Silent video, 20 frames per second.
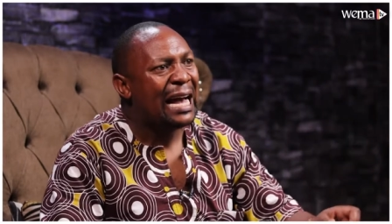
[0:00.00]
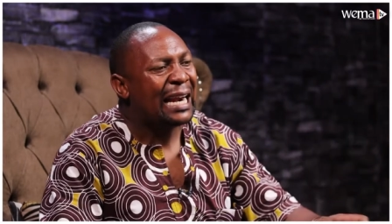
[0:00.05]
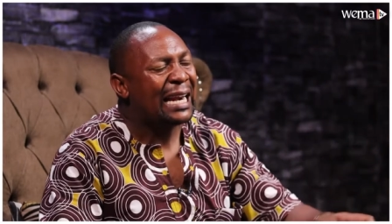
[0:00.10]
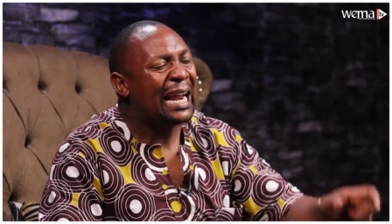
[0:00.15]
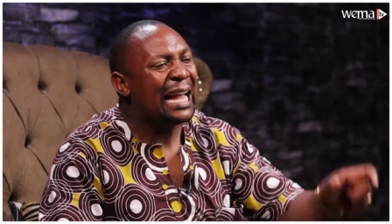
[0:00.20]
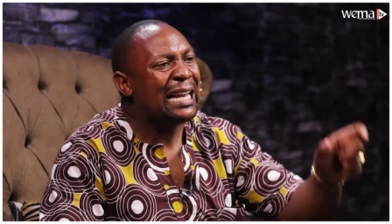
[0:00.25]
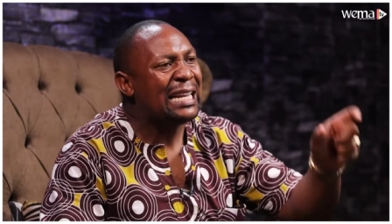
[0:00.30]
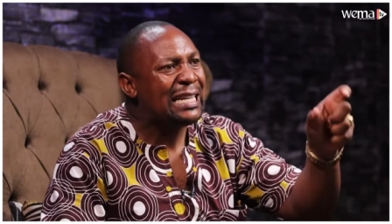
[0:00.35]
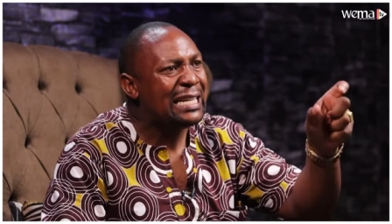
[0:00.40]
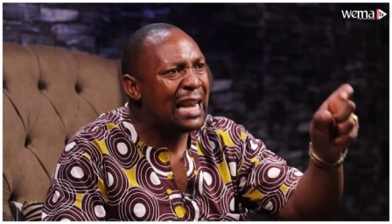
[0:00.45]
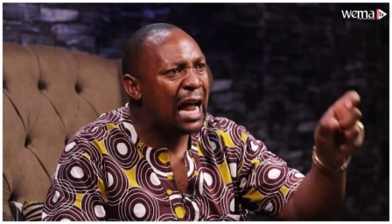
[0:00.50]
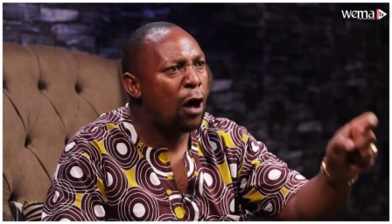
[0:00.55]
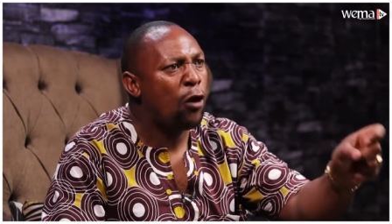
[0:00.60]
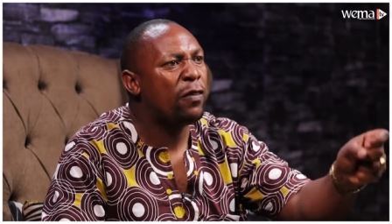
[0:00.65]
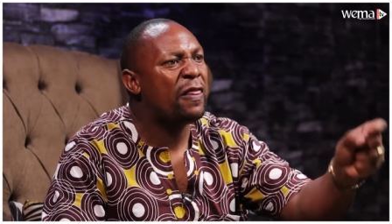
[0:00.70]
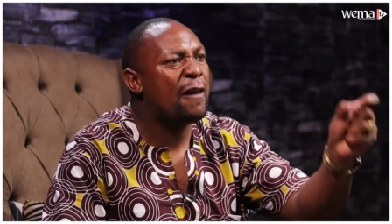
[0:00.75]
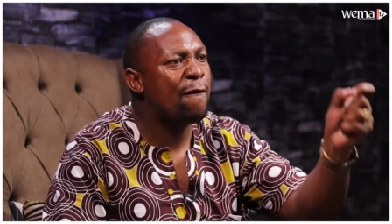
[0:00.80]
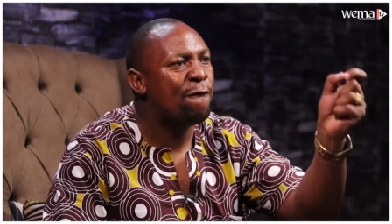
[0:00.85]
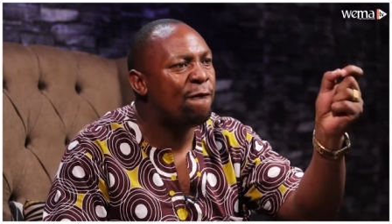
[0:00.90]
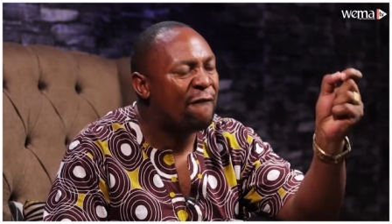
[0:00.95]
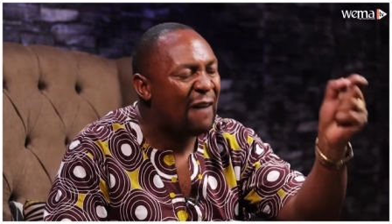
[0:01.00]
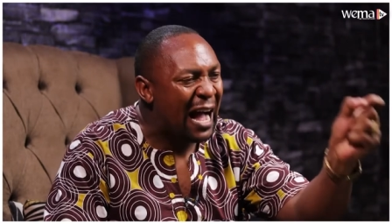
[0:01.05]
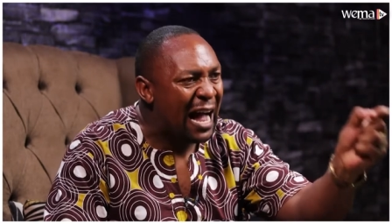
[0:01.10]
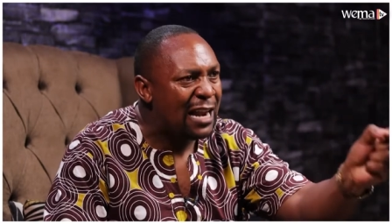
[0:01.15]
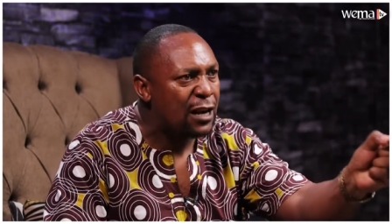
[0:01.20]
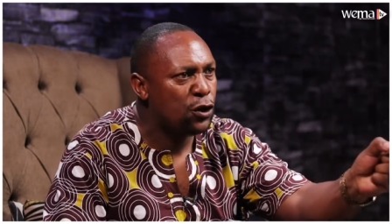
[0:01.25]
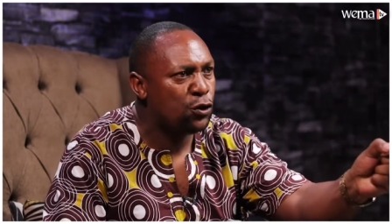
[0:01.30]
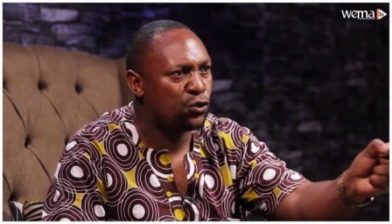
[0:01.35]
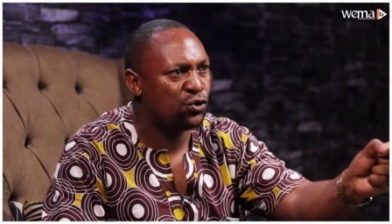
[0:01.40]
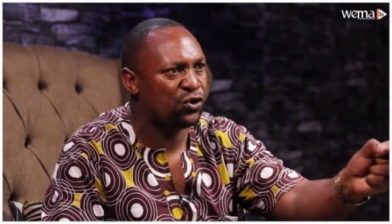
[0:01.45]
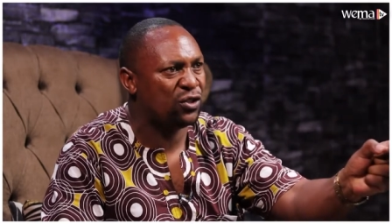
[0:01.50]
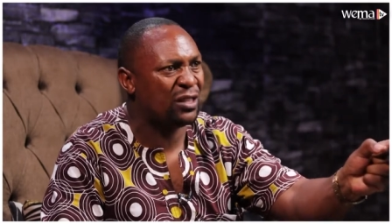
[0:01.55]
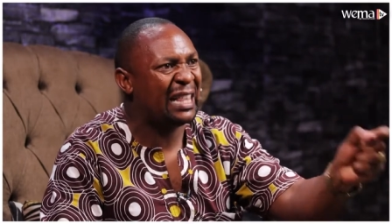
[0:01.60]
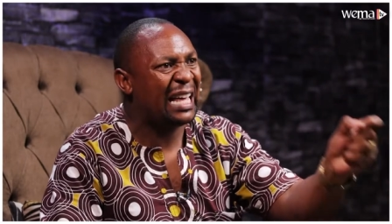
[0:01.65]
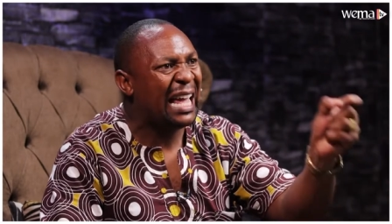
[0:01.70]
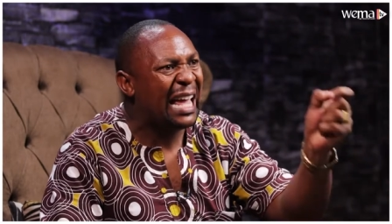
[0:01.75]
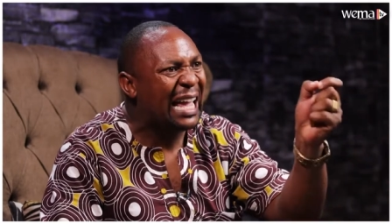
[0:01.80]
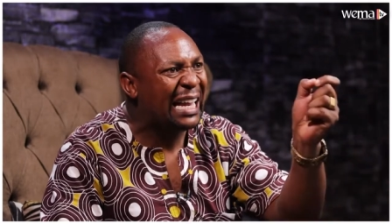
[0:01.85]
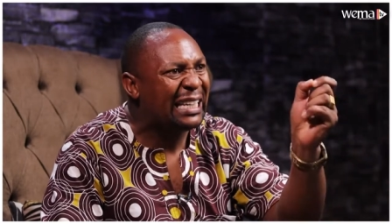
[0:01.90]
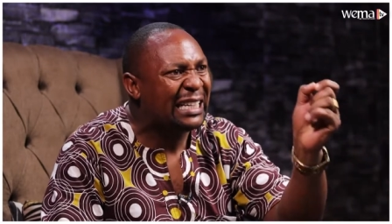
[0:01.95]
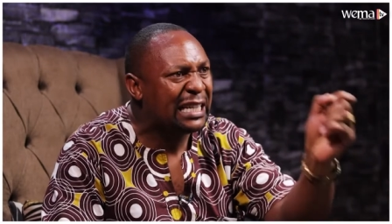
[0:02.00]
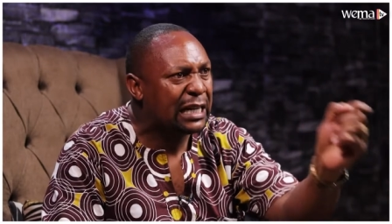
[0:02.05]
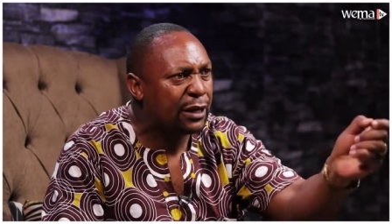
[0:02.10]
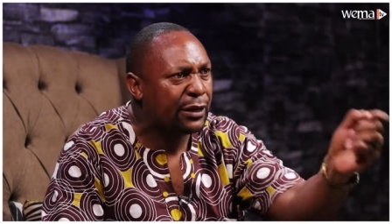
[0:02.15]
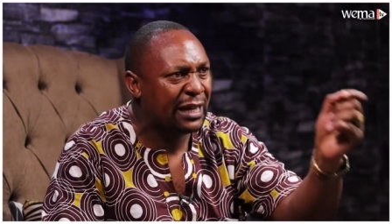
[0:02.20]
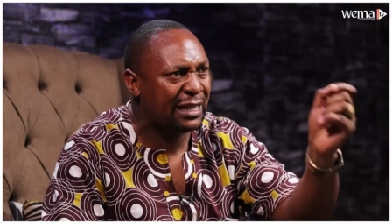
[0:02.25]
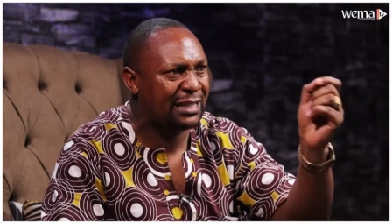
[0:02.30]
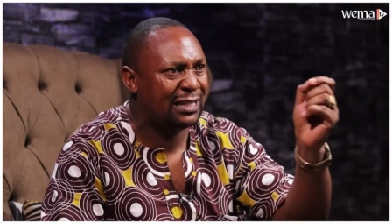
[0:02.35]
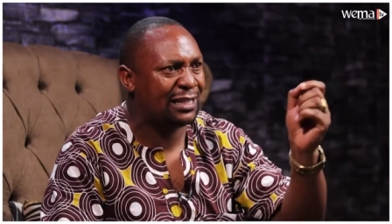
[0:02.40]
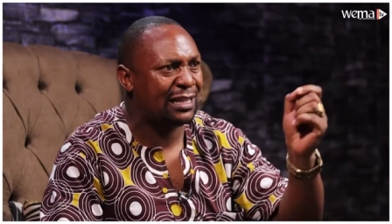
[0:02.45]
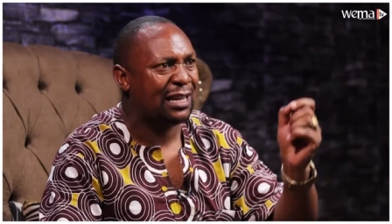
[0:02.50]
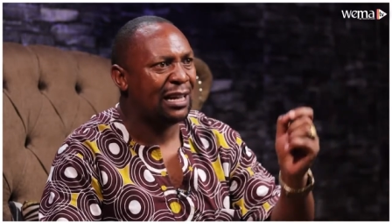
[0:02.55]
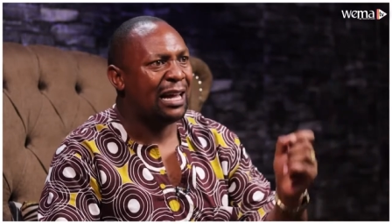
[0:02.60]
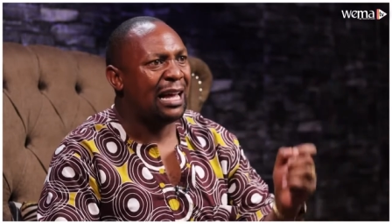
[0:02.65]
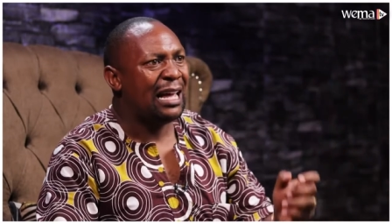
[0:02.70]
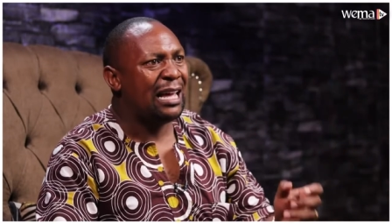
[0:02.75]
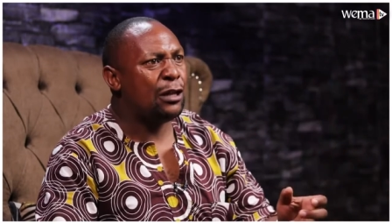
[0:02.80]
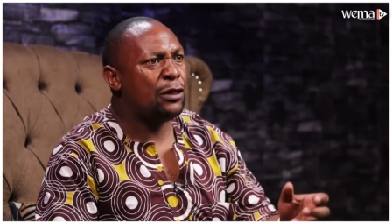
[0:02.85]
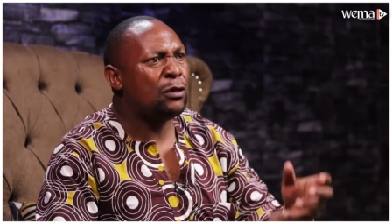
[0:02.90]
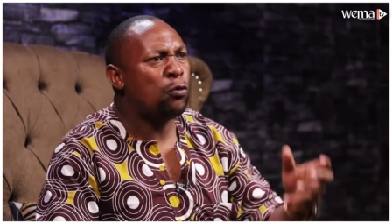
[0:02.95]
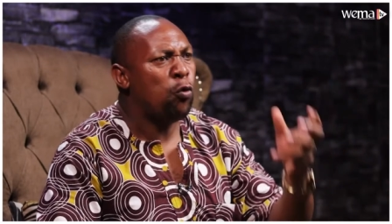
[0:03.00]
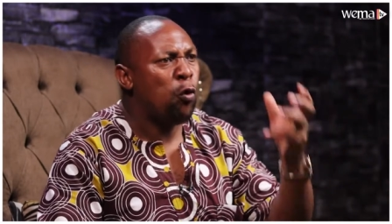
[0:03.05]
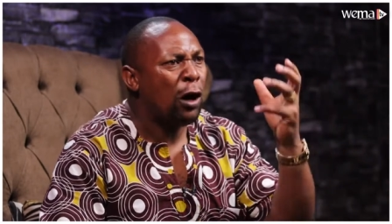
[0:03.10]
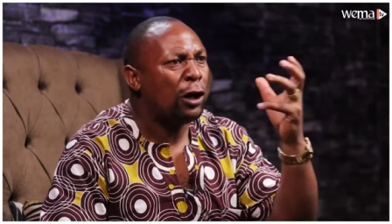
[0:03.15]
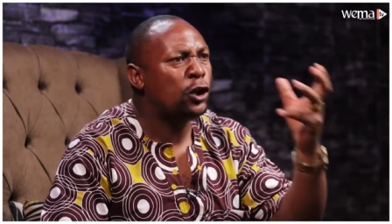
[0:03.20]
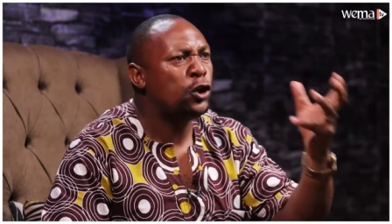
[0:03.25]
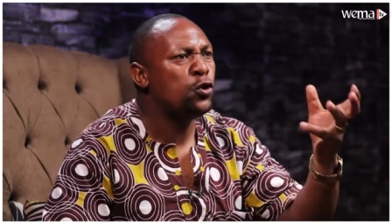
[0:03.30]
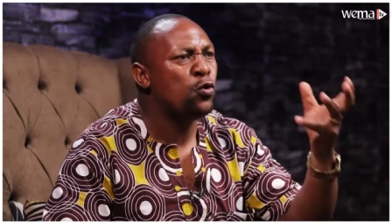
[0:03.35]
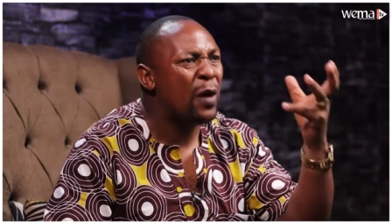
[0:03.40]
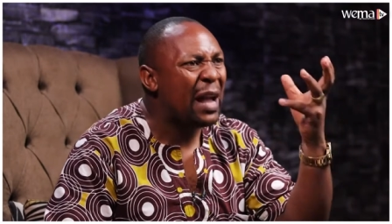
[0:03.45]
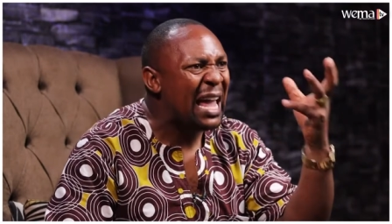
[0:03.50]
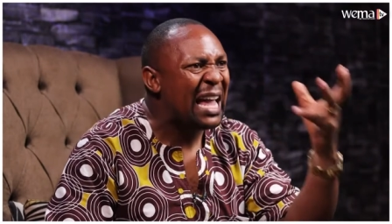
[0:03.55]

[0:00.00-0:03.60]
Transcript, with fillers: Right now, the values, the etiquettes, what you